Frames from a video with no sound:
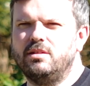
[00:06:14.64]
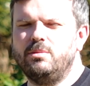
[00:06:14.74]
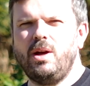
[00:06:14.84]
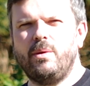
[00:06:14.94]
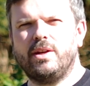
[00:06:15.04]

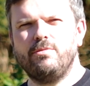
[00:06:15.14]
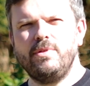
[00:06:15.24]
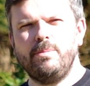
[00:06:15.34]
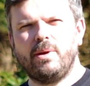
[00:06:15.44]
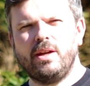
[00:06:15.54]
wow, I could
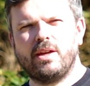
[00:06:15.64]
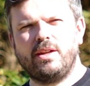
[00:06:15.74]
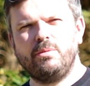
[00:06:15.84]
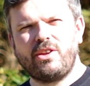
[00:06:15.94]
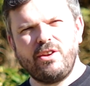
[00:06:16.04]
rebuy that.
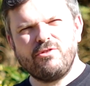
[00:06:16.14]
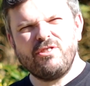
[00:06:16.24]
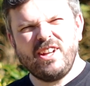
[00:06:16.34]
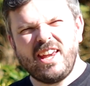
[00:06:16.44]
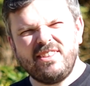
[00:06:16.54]
And it was
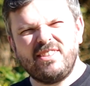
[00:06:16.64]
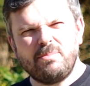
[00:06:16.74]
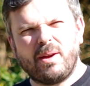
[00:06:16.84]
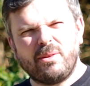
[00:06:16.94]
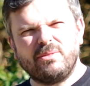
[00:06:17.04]

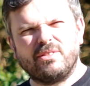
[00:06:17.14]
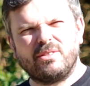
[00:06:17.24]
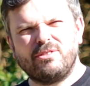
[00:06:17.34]
£180.